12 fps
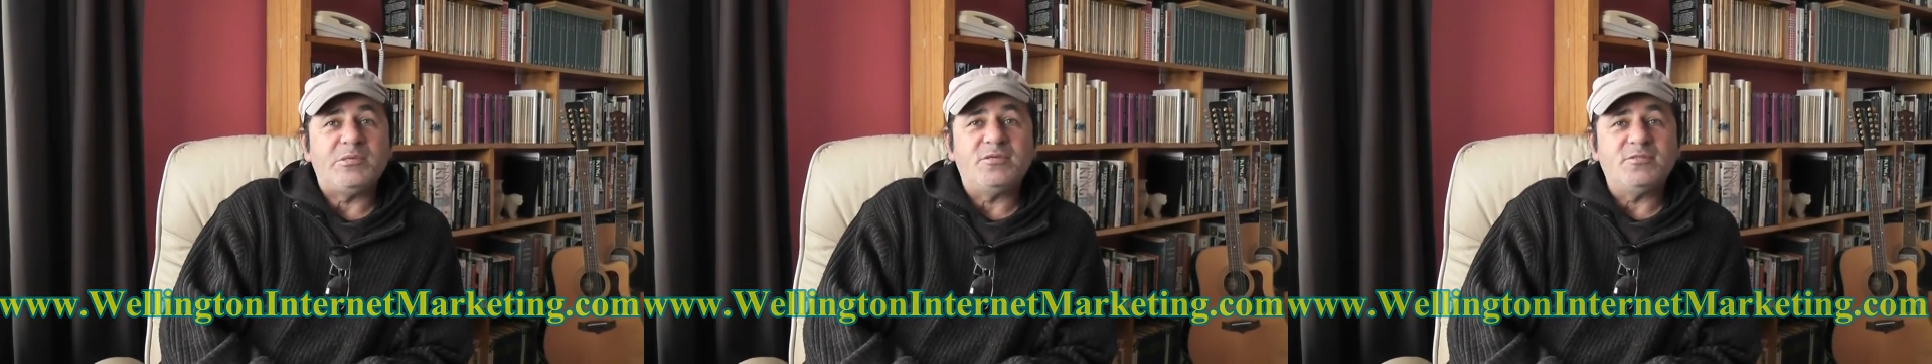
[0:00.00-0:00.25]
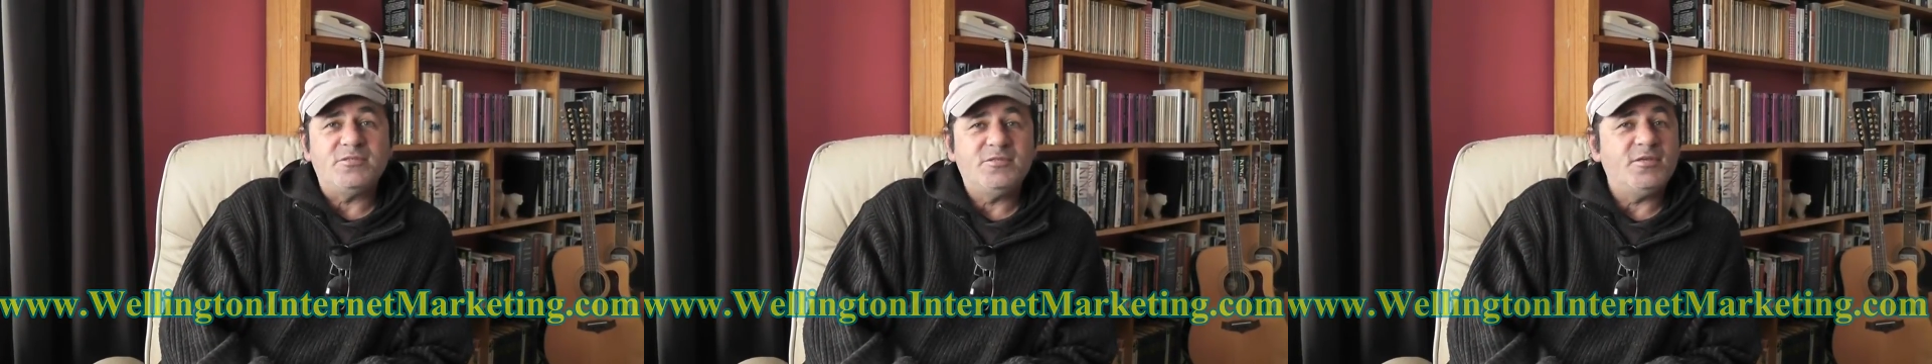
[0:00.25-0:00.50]

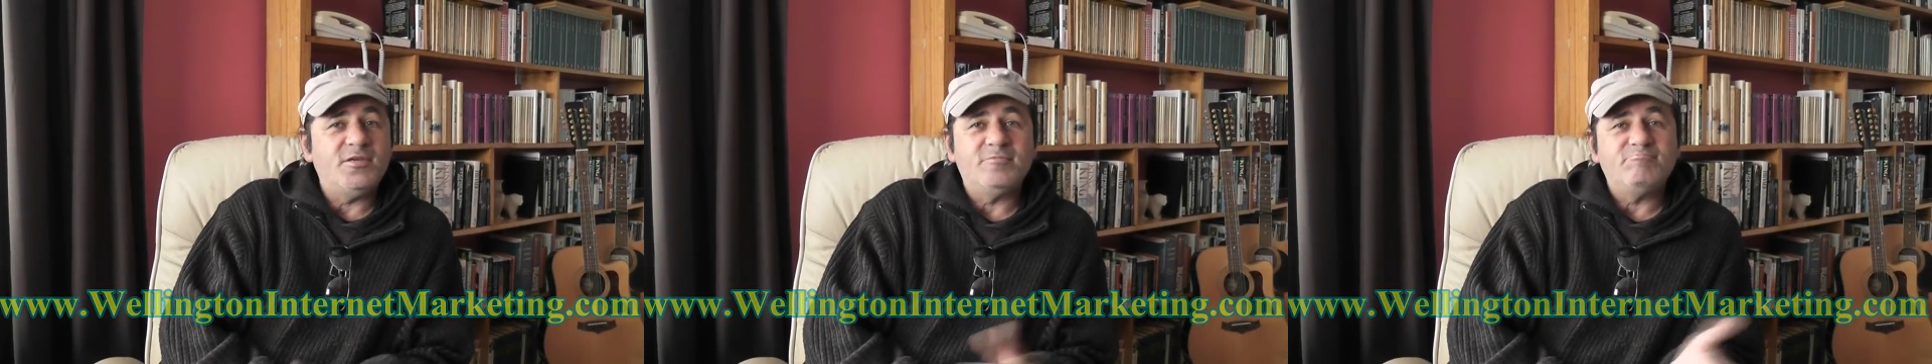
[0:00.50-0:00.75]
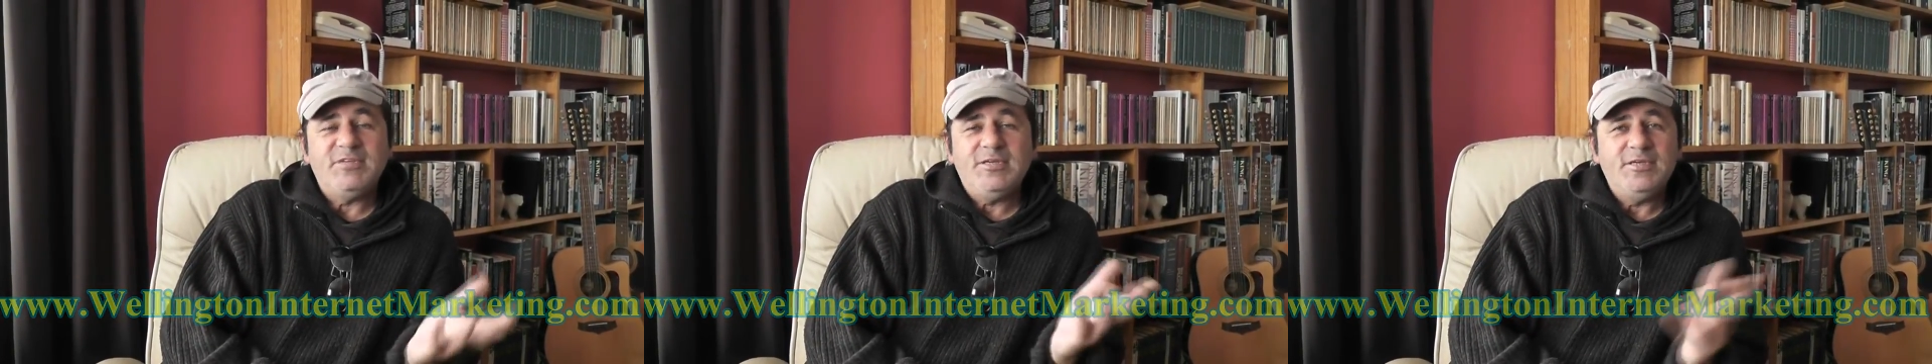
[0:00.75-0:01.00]
because, you know,
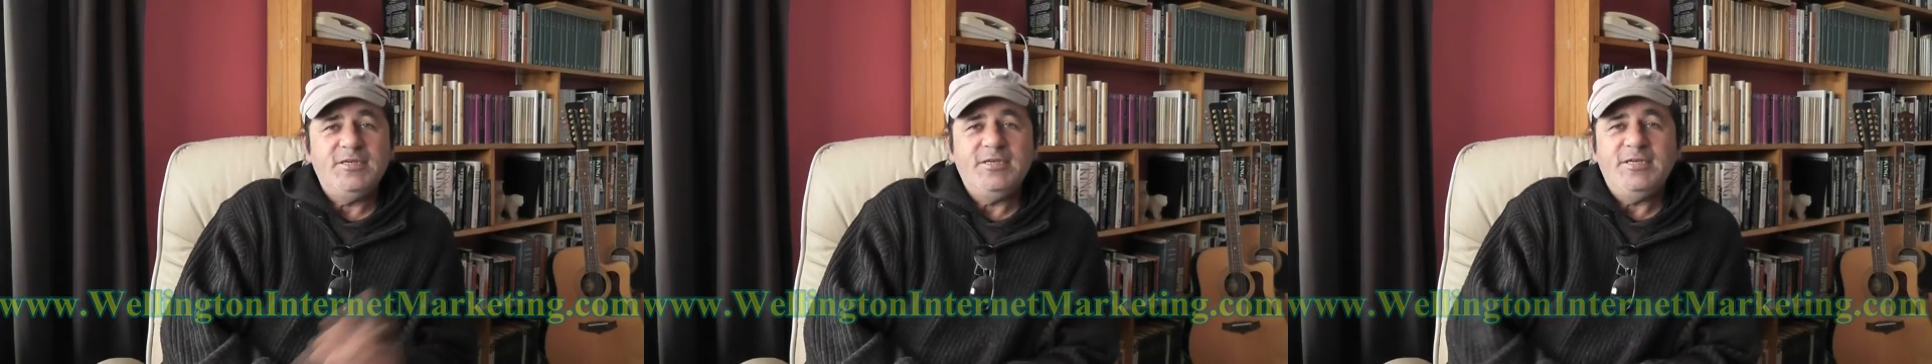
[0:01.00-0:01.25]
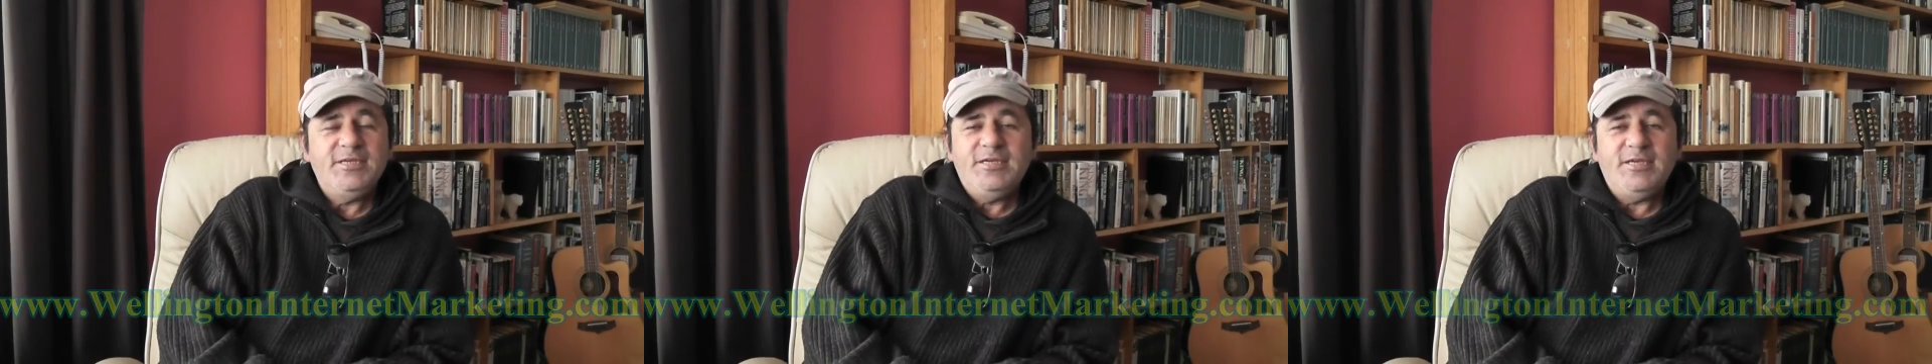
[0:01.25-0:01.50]

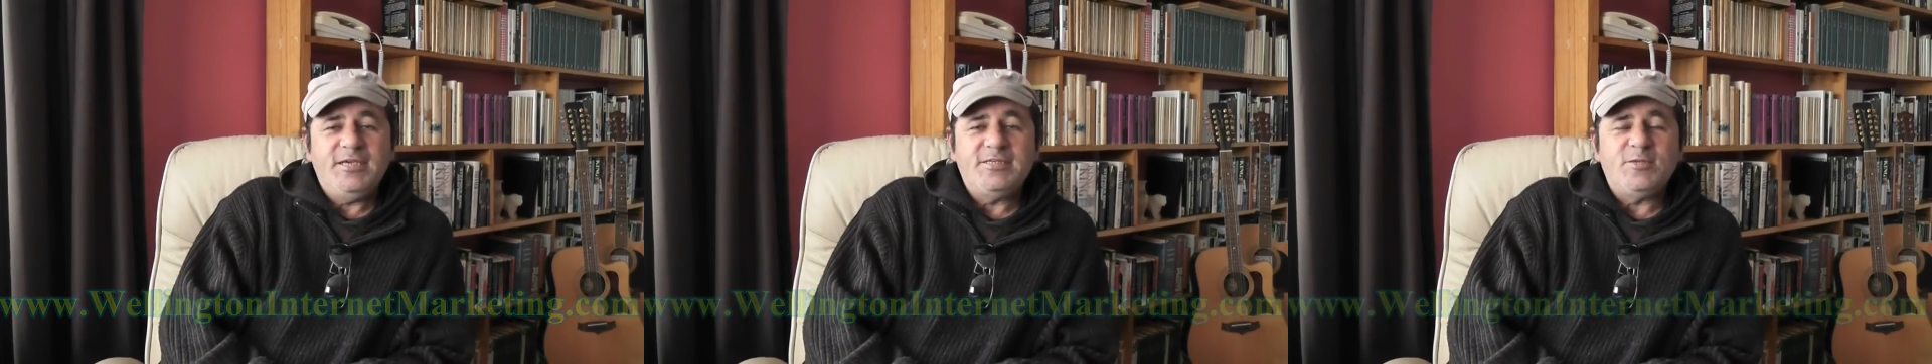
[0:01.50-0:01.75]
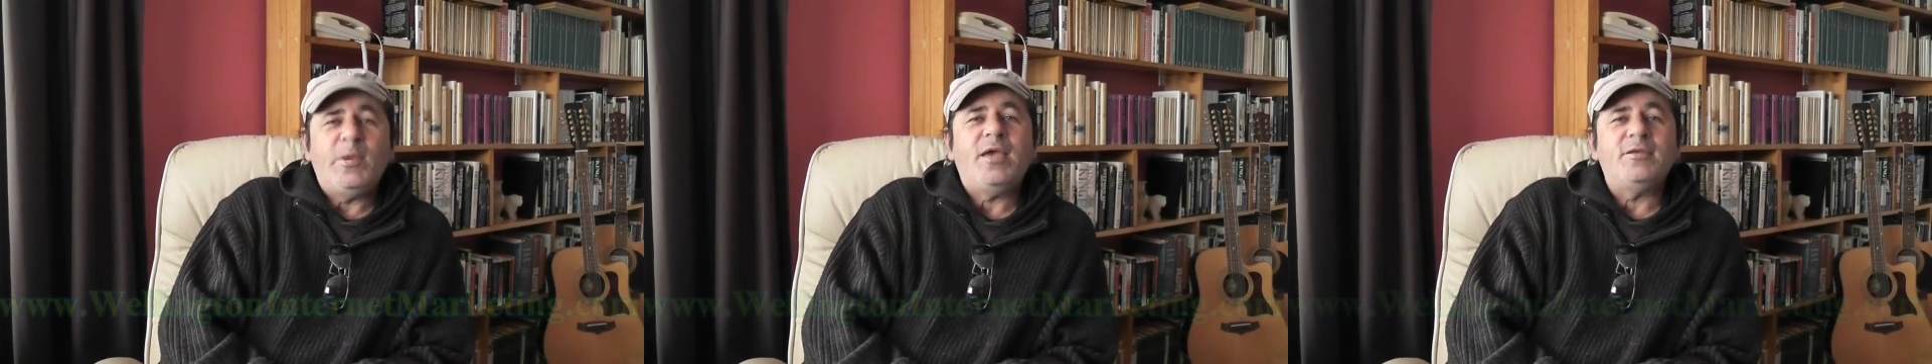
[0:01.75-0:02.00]
he's
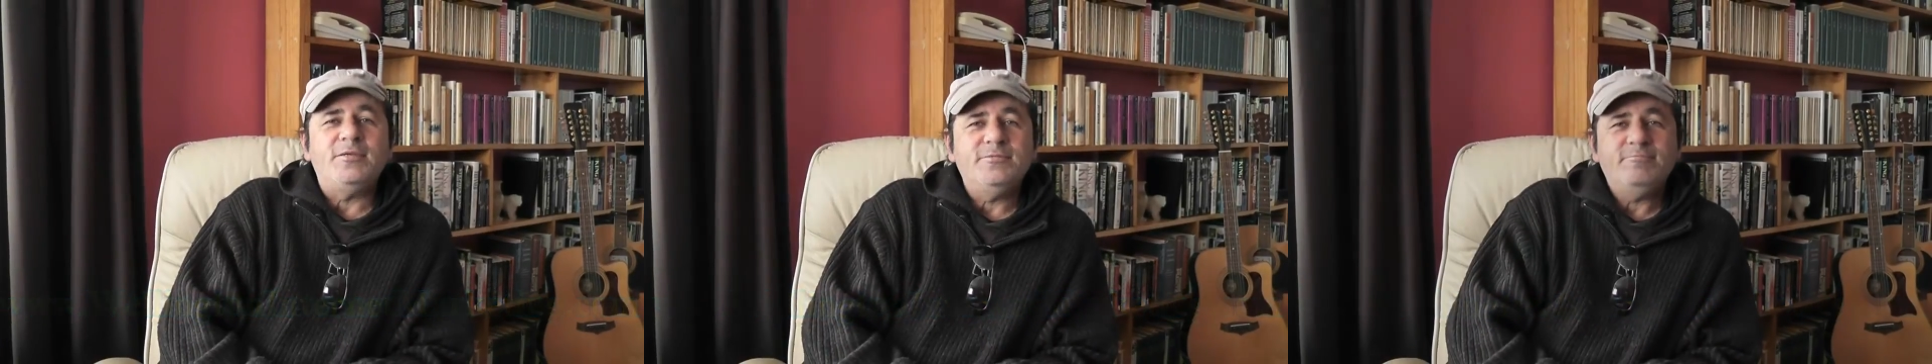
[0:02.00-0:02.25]
the man.